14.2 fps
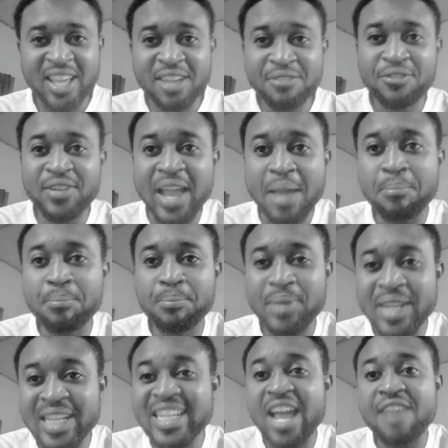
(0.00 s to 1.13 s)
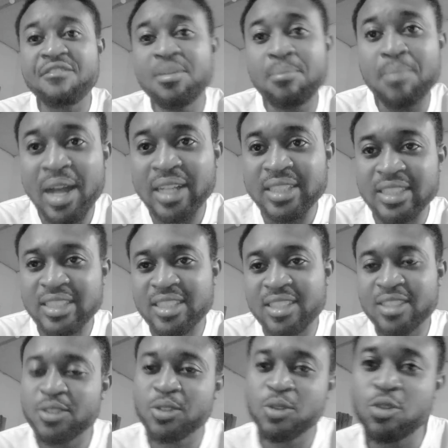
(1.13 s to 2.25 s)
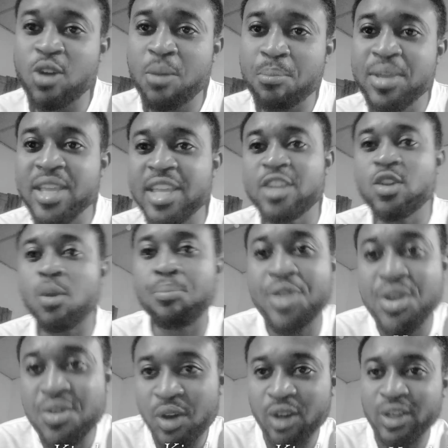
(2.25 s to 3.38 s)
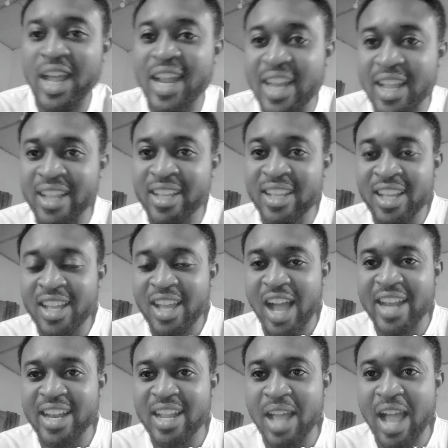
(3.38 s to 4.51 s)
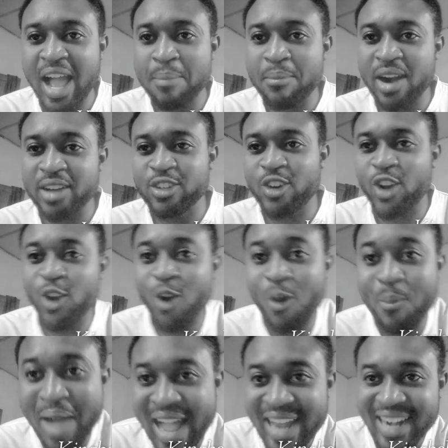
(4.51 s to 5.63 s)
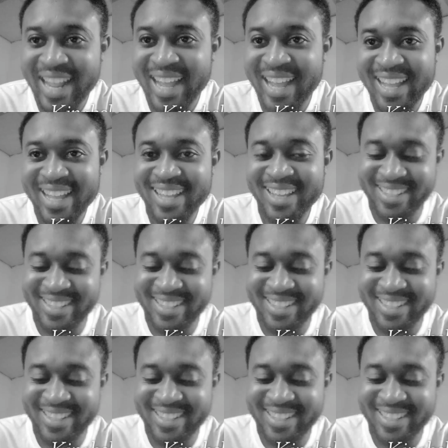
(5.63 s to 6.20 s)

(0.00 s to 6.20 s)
if you like bleed every month, you will not be in your period. I'm running on your banner.